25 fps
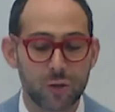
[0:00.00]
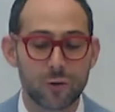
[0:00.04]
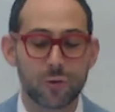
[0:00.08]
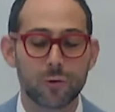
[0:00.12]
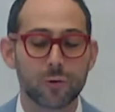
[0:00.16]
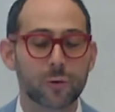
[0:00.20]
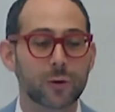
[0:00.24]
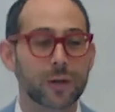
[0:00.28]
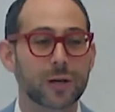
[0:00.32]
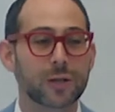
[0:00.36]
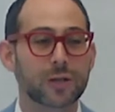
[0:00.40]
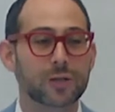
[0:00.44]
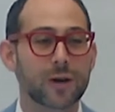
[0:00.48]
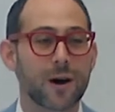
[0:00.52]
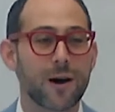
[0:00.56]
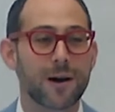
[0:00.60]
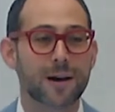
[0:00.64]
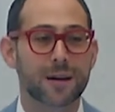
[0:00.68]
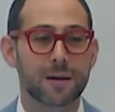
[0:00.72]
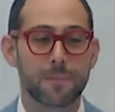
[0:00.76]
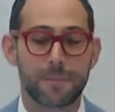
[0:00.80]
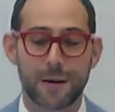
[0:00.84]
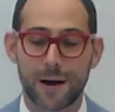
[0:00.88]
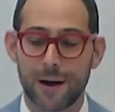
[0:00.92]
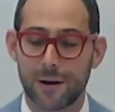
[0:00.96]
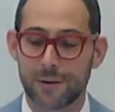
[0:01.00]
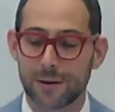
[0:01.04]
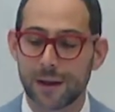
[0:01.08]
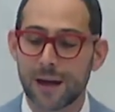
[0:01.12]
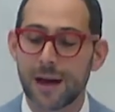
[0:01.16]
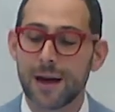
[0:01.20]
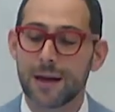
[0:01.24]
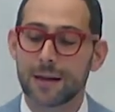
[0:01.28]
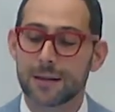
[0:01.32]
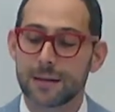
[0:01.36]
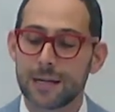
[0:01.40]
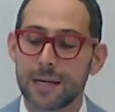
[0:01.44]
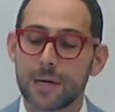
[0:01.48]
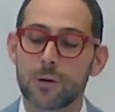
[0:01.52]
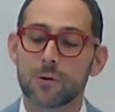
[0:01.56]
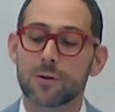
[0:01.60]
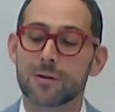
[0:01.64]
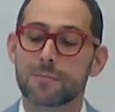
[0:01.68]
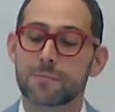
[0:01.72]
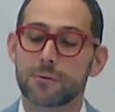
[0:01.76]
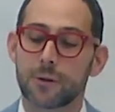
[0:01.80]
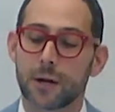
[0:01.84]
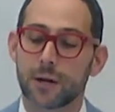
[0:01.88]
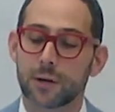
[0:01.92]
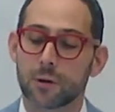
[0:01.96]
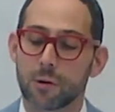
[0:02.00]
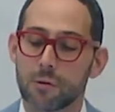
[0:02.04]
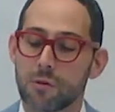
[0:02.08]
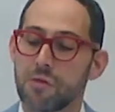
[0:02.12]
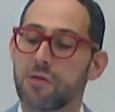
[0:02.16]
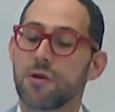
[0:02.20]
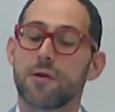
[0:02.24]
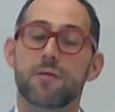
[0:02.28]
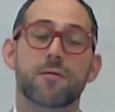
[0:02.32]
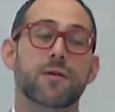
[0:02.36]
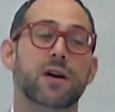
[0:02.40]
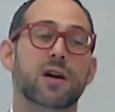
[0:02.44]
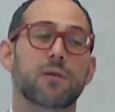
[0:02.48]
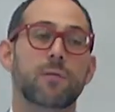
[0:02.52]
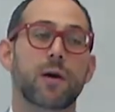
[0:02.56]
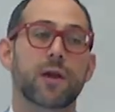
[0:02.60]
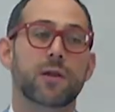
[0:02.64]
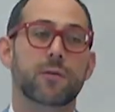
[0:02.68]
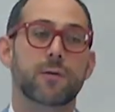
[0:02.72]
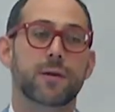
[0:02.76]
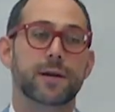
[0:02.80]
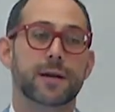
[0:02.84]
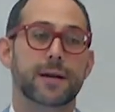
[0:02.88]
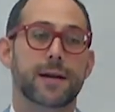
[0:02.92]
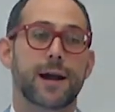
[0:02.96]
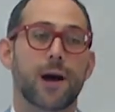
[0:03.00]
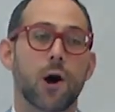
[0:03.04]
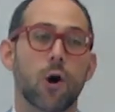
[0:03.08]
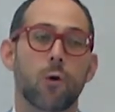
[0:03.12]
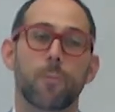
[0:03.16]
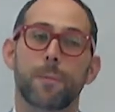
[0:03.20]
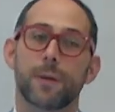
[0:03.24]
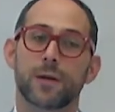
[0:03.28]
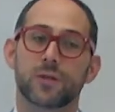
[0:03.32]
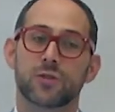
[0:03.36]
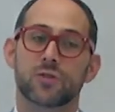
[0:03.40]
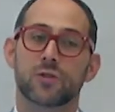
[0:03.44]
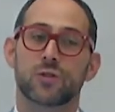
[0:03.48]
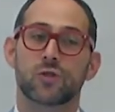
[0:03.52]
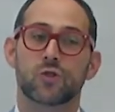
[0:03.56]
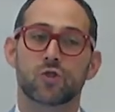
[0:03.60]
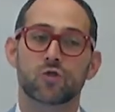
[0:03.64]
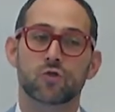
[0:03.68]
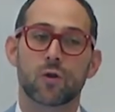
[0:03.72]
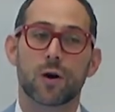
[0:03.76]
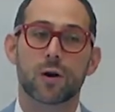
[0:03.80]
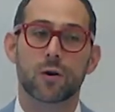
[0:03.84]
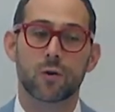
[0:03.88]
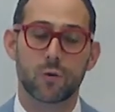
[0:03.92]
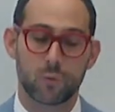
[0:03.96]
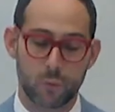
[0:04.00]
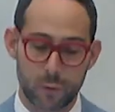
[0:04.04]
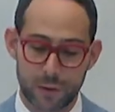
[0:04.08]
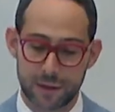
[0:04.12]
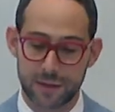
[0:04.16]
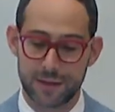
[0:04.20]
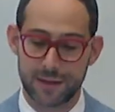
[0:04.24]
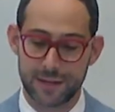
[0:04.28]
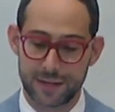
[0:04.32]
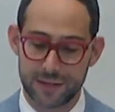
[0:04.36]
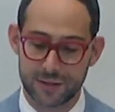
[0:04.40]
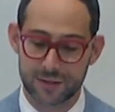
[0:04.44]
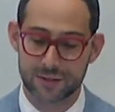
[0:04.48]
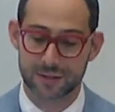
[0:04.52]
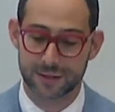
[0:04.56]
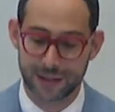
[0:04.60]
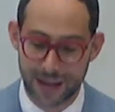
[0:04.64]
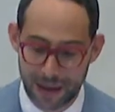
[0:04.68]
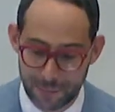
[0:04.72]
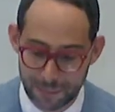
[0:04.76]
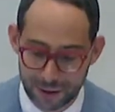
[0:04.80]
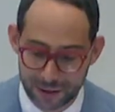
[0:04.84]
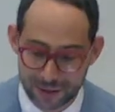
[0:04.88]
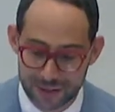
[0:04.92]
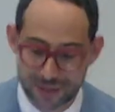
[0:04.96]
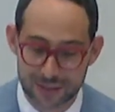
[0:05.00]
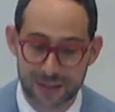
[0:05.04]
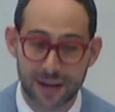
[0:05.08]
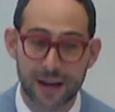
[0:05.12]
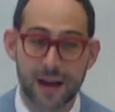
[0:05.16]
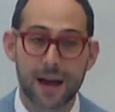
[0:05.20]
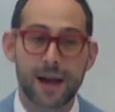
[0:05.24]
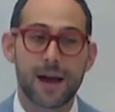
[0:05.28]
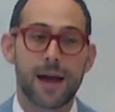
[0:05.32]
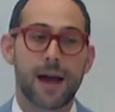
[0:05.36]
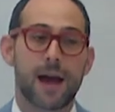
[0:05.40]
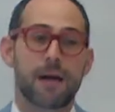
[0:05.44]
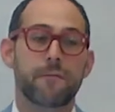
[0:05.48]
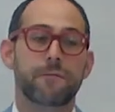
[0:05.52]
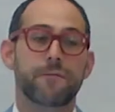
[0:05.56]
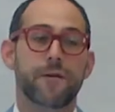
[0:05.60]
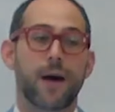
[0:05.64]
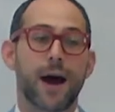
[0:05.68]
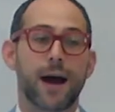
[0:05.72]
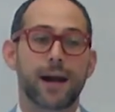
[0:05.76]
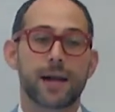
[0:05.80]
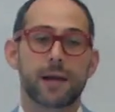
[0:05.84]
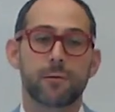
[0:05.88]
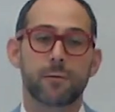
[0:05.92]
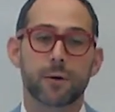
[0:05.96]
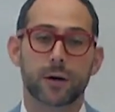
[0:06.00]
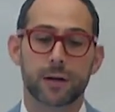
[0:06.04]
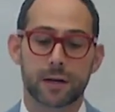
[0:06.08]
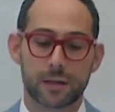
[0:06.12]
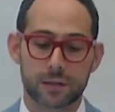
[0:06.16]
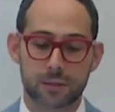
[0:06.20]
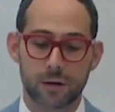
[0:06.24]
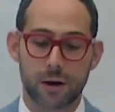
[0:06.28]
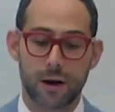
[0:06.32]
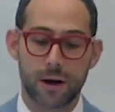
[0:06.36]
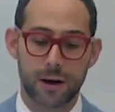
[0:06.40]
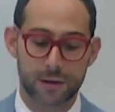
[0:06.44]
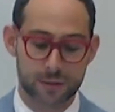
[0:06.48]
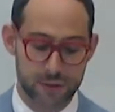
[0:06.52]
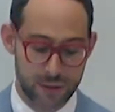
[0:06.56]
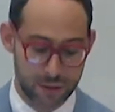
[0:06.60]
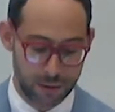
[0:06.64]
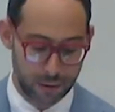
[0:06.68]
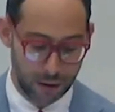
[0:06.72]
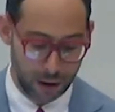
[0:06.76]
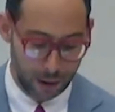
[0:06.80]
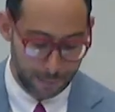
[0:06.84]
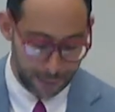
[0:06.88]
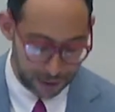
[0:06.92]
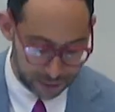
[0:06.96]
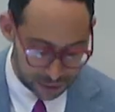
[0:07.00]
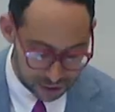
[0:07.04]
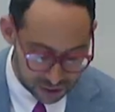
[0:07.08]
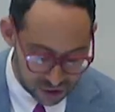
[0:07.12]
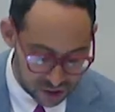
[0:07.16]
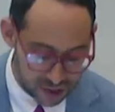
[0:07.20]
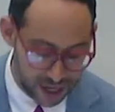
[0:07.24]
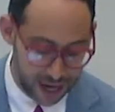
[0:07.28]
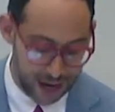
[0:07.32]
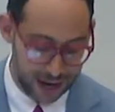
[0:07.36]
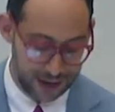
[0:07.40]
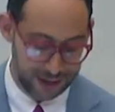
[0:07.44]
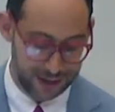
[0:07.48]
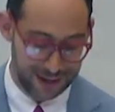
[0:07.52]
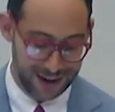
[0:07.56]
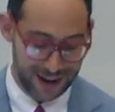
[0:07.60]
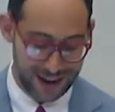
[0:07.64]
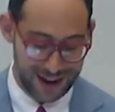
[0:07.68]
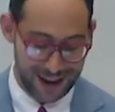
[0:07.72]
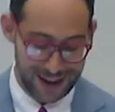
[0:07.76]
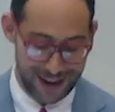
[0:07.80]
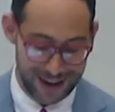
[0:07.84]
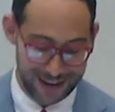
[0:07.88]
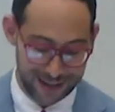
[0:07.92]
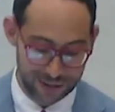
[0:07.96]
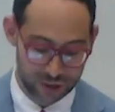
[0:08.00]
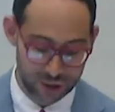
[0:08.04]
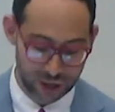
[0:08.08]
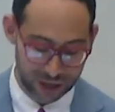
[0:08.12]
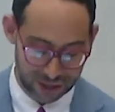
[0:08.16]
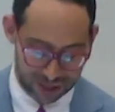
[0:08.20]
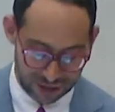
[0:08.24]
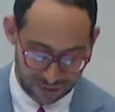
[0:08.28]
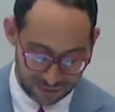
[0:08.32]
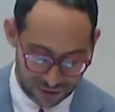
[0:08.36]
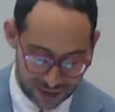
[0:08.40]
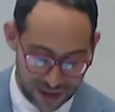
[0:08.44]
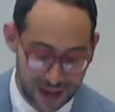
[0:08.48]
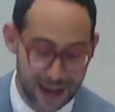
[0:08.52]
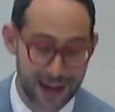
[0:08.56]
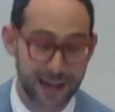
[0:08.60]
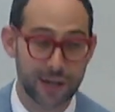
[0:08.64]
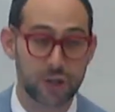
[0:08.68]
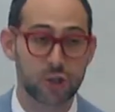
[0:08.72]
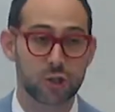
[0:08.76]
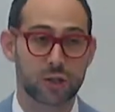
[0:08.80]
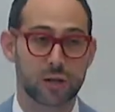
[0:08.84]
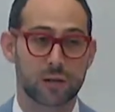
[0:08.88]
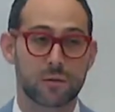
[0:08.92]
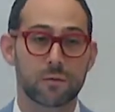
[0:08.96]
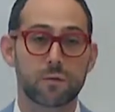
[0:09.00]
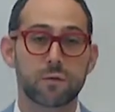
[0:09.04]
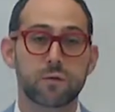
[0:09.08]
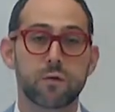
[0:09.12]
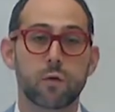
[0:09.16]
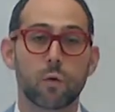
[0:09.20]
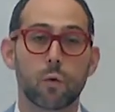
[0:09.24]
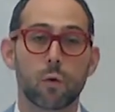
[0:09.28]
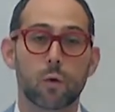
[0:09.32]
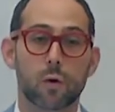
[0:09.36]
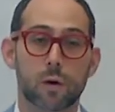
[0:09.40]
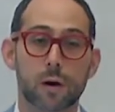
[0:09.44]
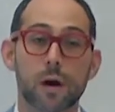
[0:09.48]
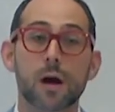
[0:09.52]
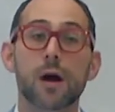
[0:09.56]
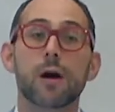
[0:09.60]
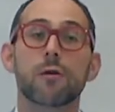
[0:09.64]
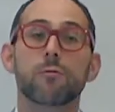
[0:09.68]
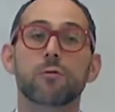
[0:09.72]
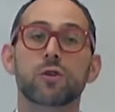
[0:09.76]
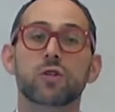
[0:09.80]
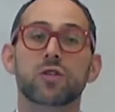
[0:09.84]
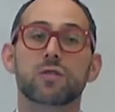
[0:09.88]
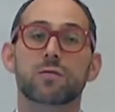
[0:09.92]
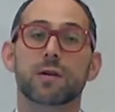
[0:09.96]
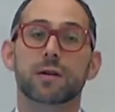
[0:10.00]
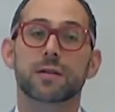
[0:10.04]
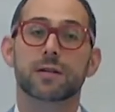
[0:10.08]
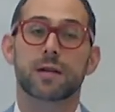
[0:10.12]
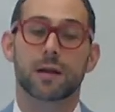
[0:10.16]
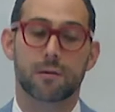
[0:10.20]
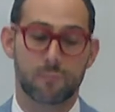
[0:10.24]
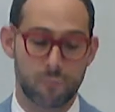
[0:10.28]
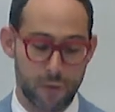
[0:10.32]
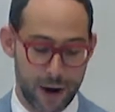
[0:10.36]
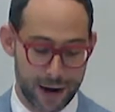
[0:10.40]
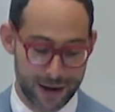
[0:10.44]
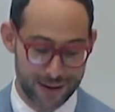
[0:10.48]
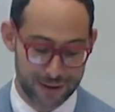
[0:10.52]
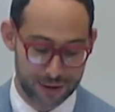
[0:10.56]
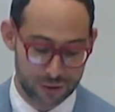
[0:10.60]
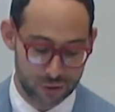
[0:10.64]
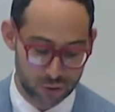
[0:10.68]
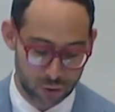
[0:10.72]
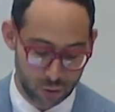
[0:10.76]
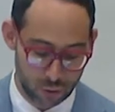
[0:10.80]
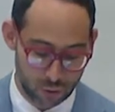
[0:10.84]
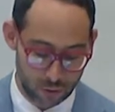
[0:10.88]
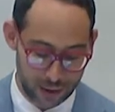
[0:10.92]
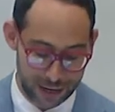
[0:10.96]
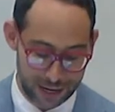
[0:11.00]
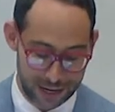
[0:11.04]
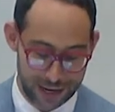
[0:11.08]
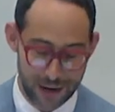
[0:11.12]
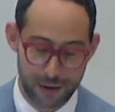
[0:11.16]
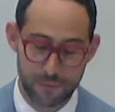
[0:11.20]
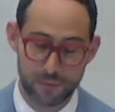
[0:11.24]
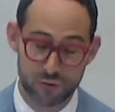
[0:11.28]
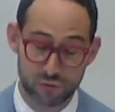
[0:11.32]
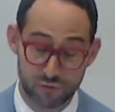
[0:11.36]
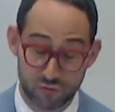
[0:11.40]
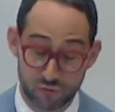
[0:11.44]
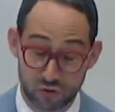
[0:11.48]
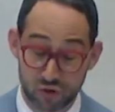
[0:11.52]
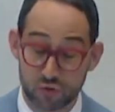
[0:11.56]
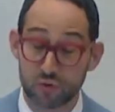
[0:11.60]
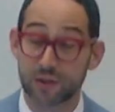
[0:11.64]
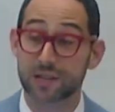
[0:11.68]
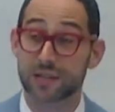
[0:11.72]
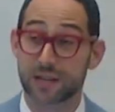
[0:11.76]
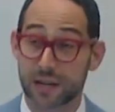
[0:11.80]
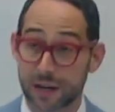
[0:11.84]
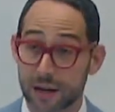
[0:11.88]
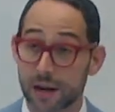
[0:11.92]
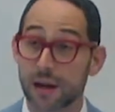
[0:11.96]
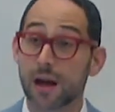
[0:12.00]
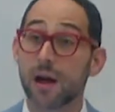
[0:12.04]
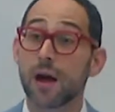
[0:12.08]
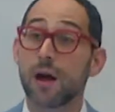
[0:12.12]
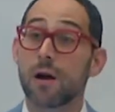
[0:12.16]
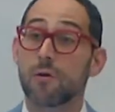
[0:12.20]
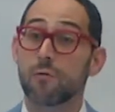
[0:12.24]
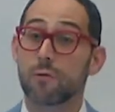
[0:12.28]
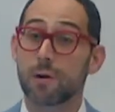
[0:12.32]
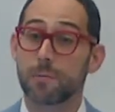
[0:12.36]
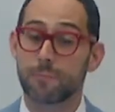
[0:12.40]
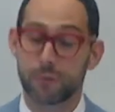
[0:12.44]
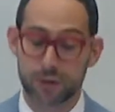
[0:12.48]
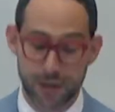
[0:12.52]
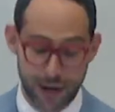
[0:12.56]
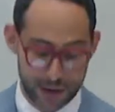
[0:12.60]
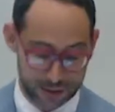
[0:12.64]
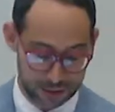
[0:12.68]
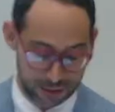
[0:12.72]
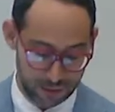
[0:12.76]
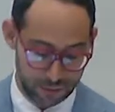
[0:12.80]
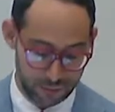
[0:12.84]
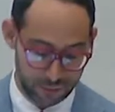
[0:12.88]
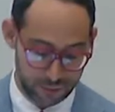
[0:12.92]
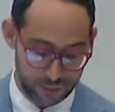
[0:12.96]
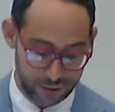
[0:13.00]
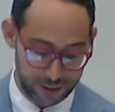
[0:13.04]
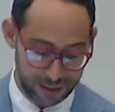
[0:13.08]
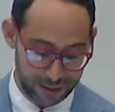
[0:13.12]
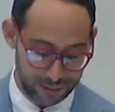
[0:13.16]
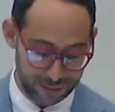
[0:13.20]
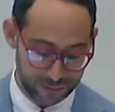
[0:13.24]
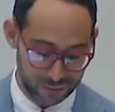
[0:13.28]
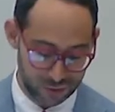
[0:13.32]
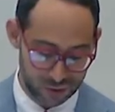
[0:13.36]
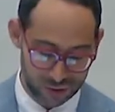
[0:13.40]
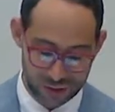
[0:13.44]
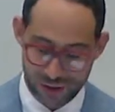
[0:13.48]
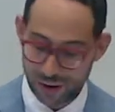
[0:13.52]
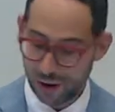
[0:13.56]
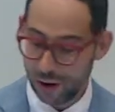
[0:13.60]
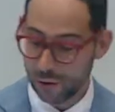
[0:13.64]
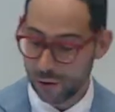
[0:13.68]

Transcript: Two going to talk about legal and political theory and whether it can help us to struggle with these dilemmas. And finally, we're going to talk to, about the state and justification for restricting regulatory, restricting reproductive freedoms.